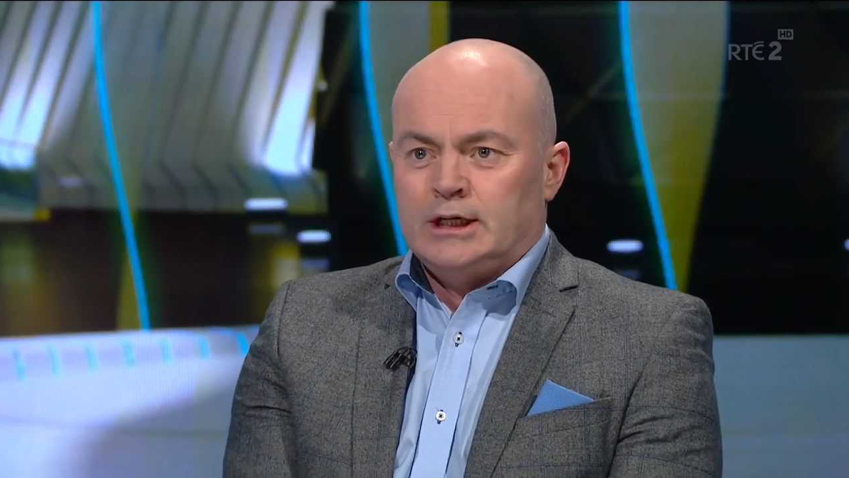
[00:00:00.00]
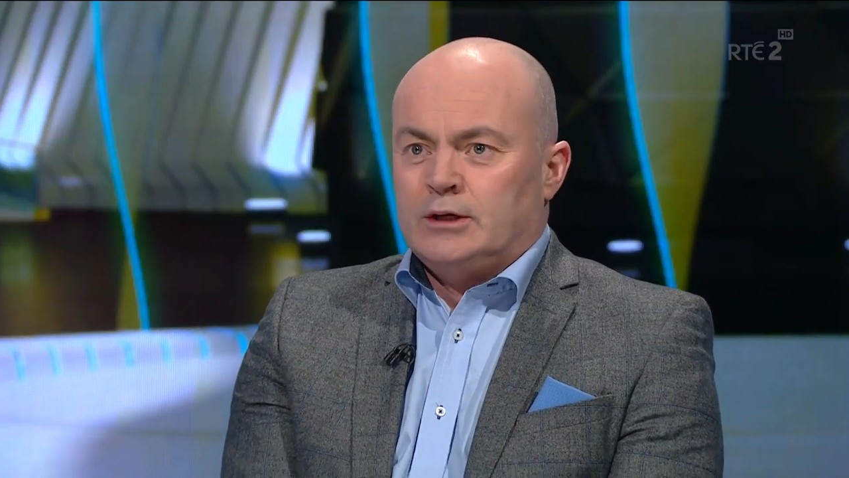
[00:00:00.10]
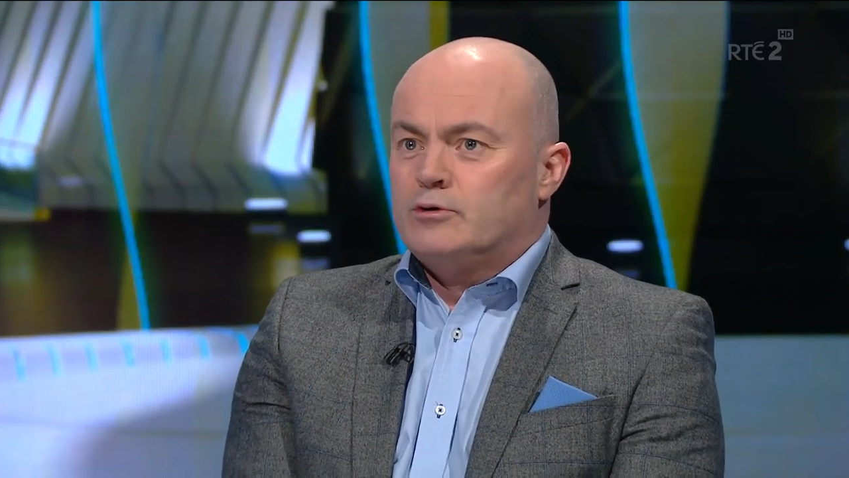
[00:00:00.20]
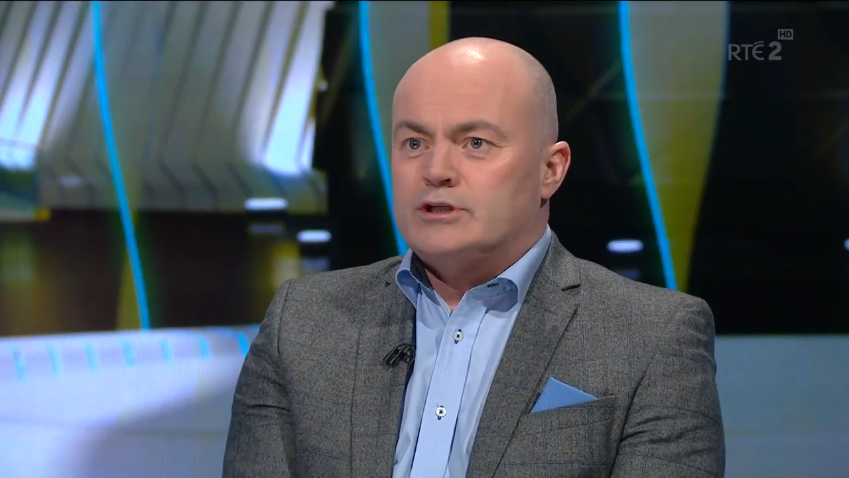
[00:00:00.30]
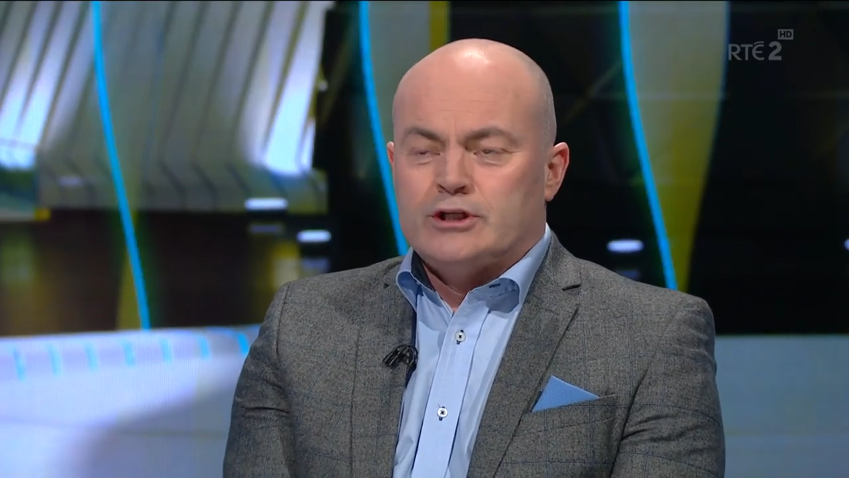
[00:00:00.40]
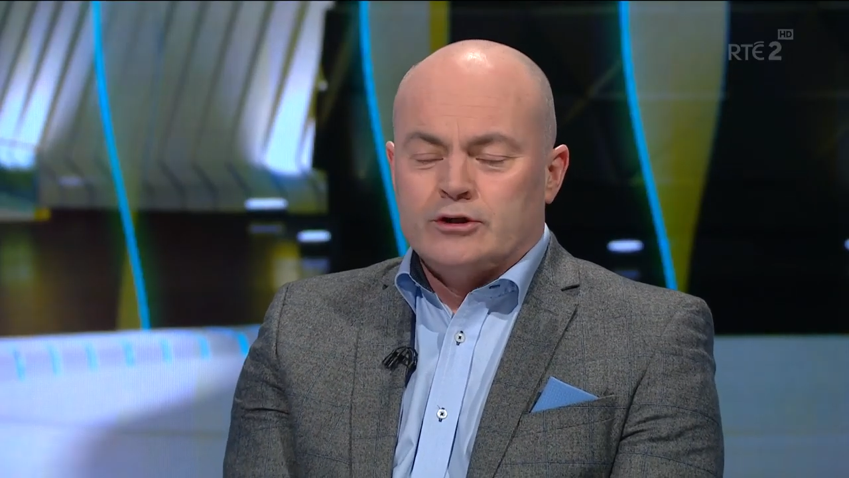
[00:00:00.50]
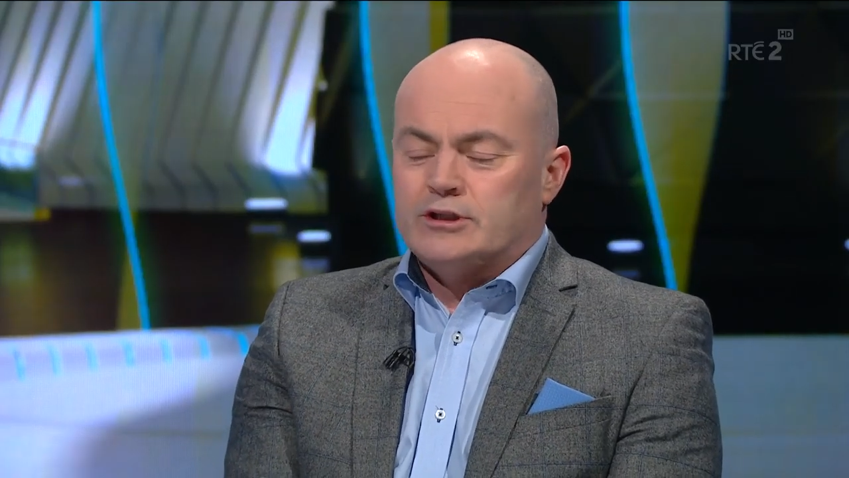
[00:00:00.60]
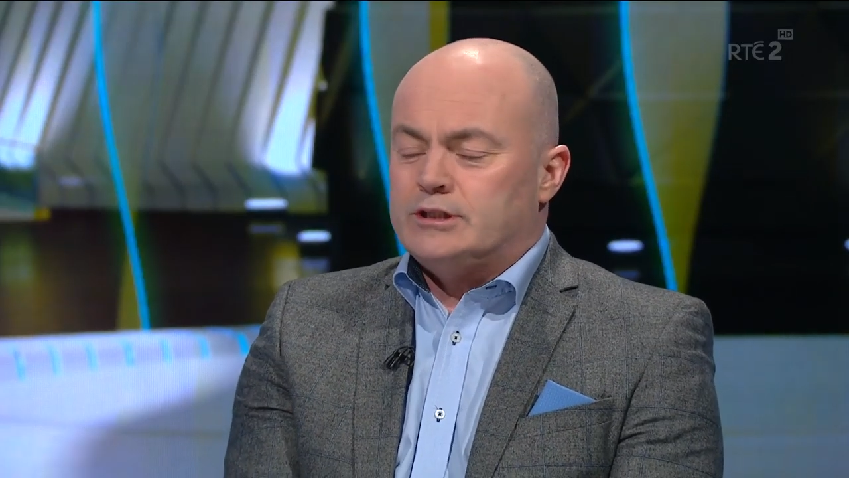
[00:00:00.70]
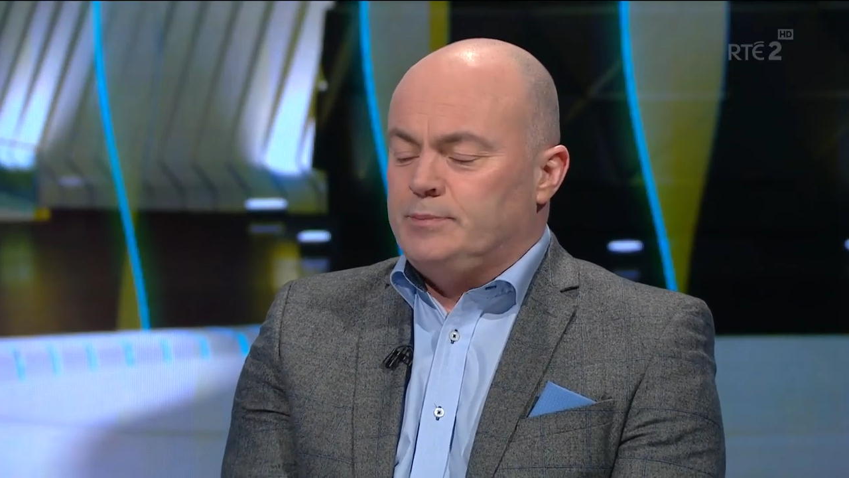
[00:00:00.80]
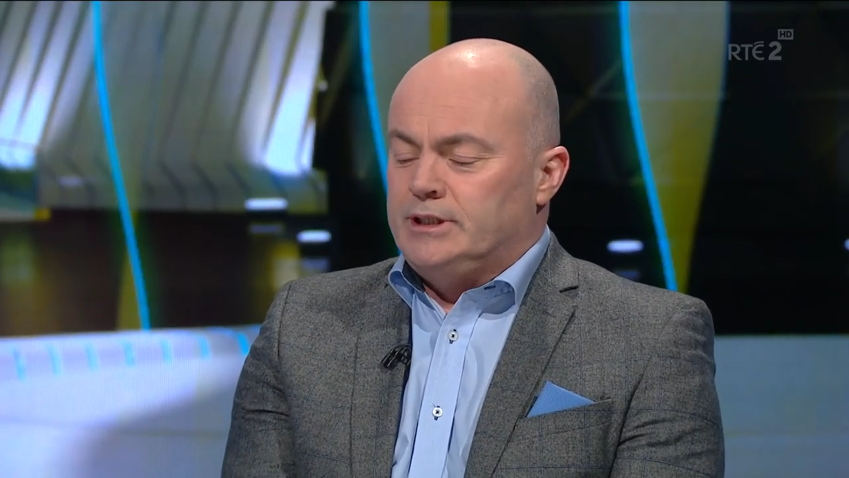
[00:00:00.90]
was
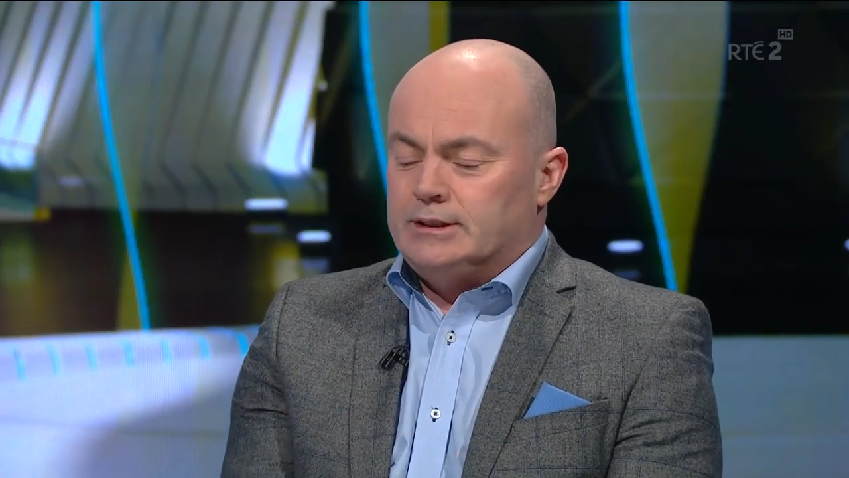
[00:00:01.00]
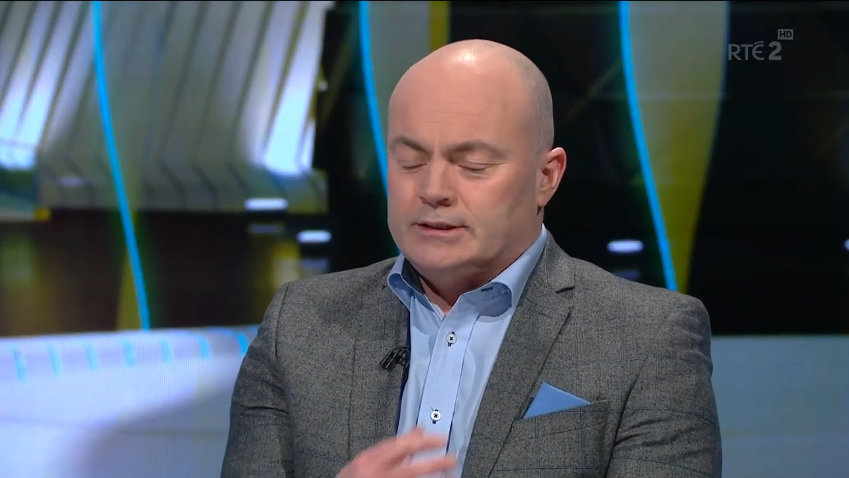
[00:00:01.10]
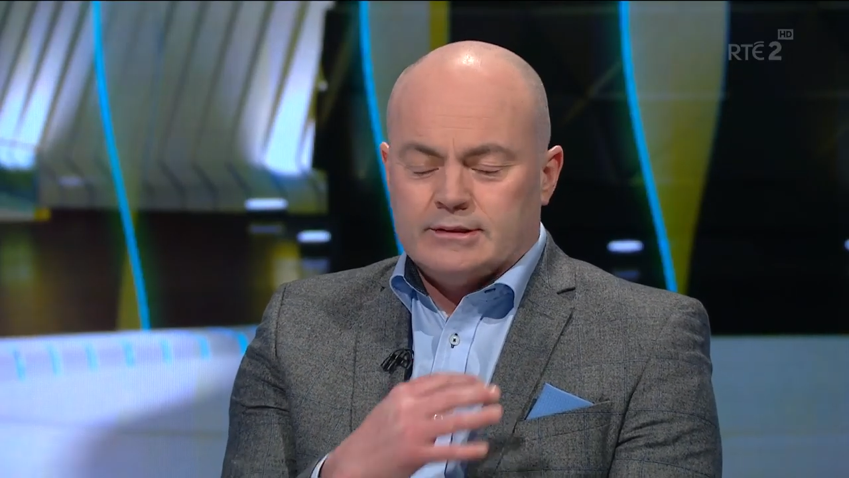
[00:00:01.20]
just being